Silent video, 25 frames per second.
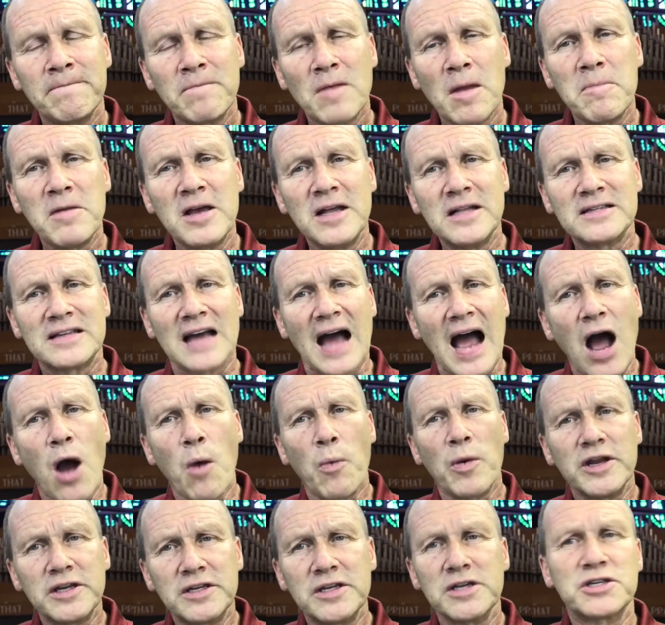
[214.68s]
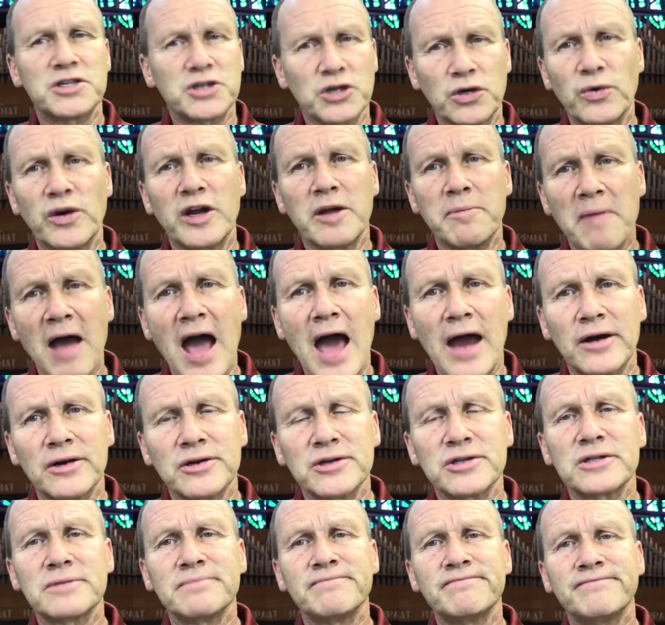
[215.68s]
It means how we disagree
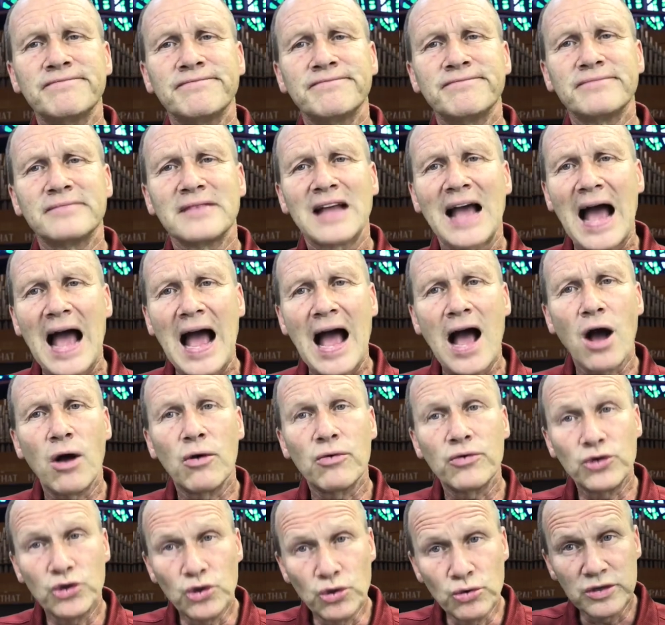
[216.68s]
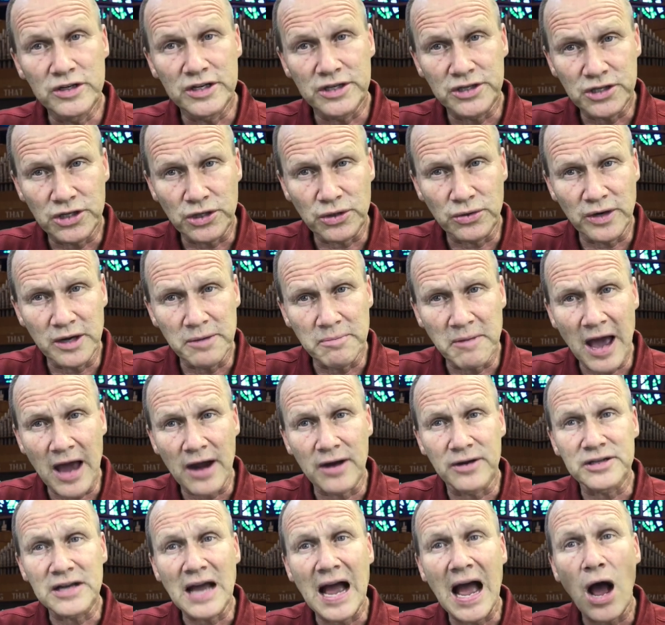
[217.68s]
matters. How you disagree
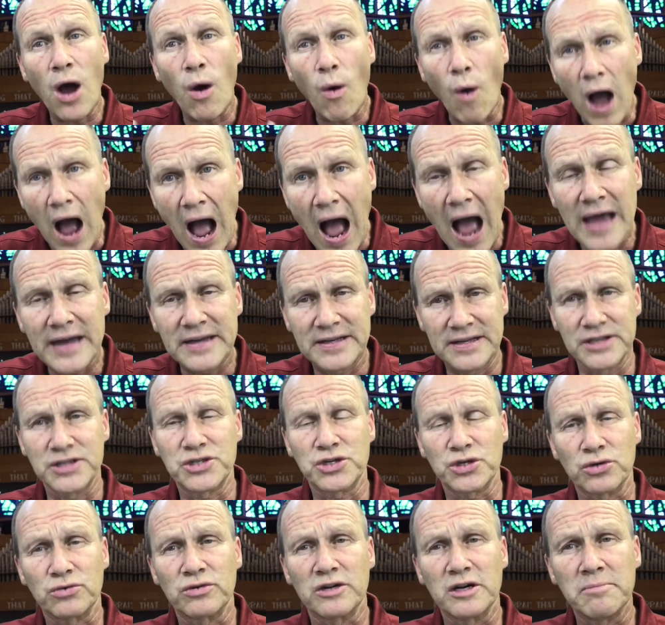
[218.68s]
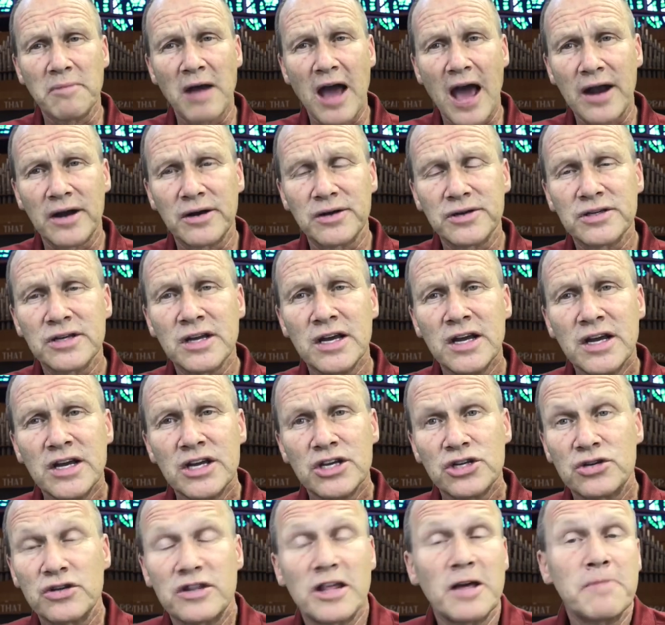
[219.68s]
matters. How I disagree matters.
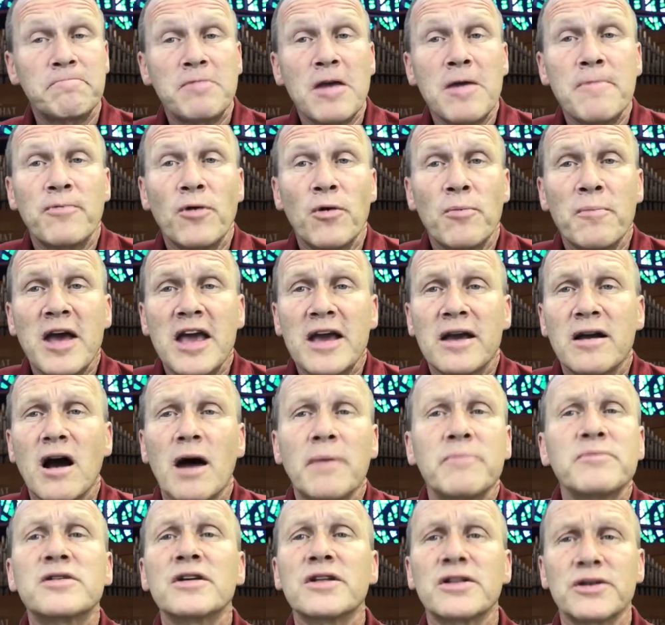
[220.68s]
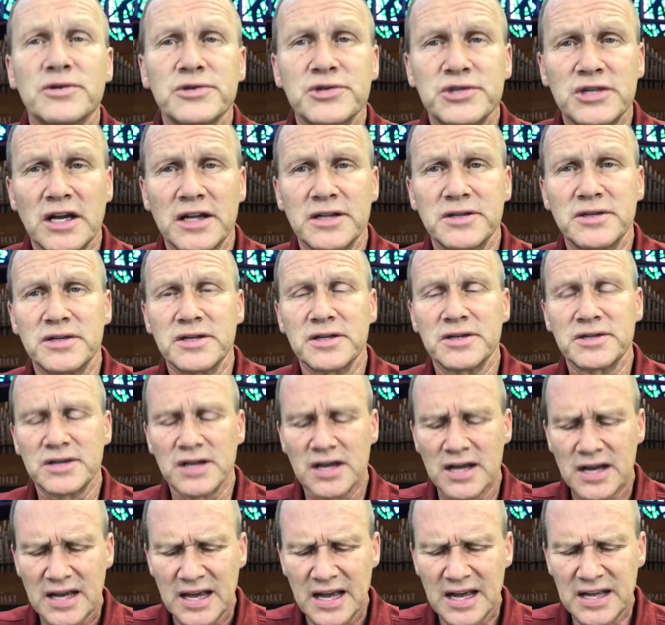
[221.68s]
So that people may come to their senses
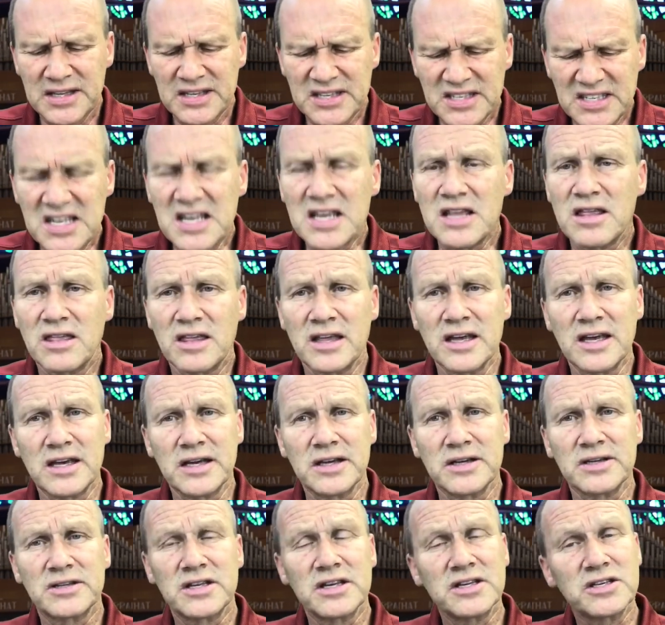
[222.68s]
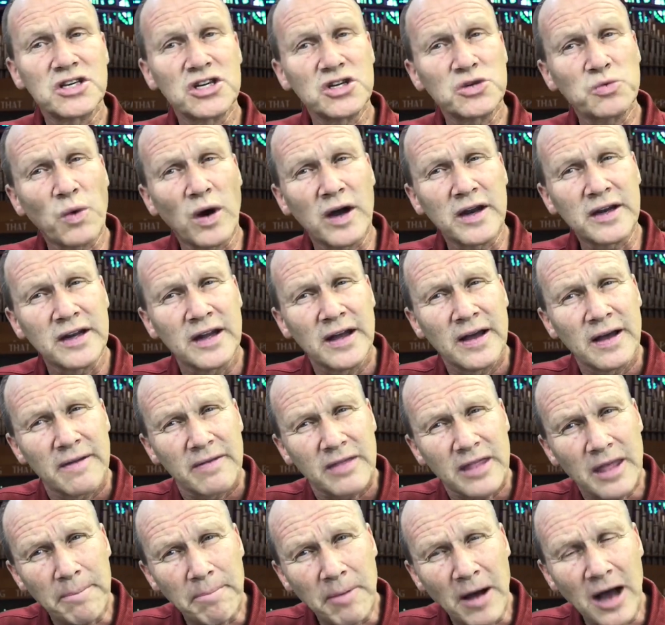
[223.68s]
and see things. This is what
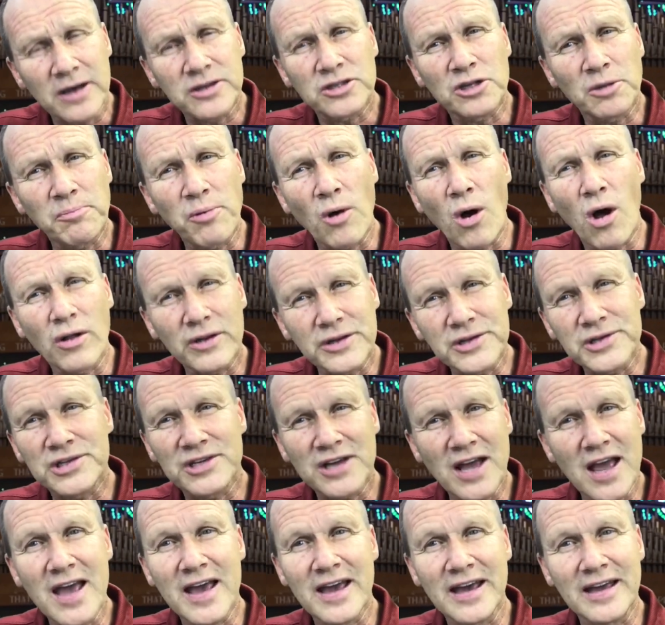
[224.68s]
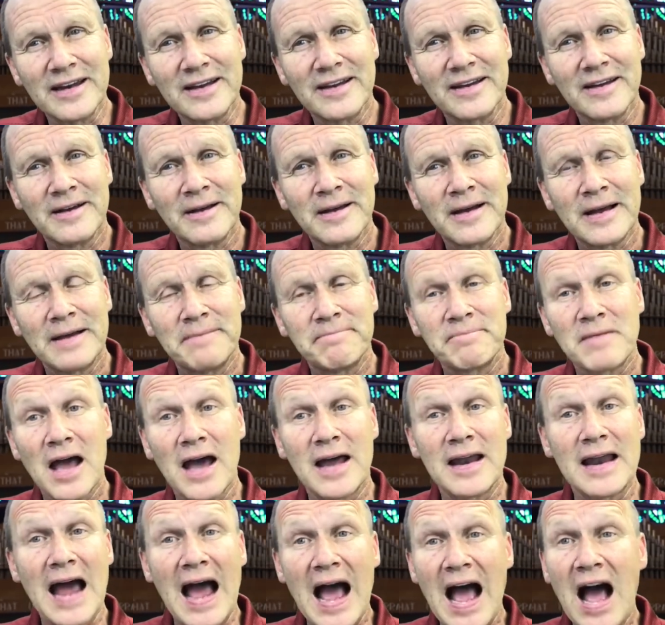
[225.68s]
the Apostle Paul is saying
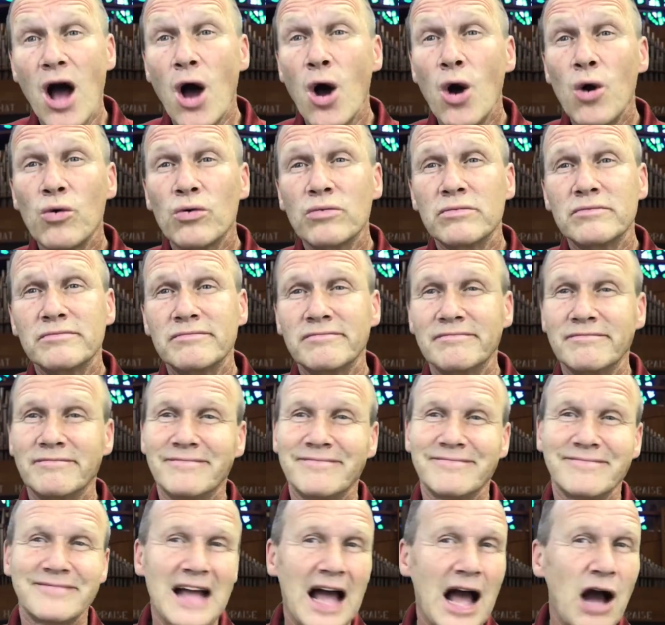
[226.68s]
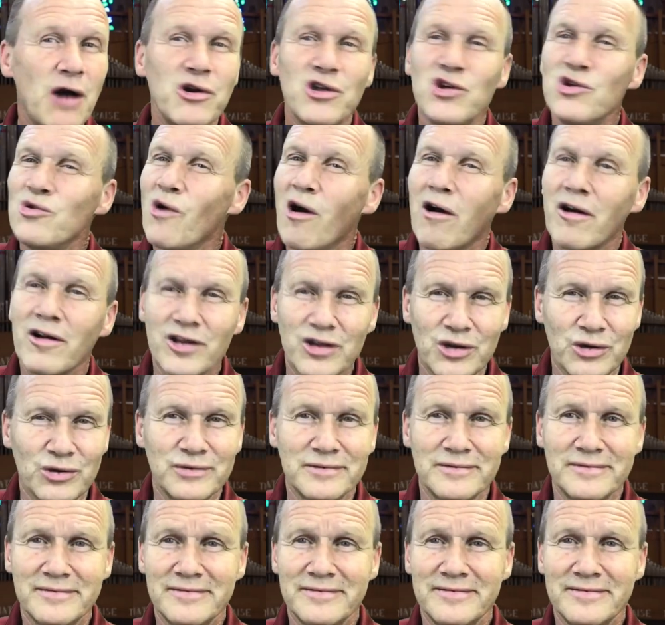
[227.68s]
on how do you argue?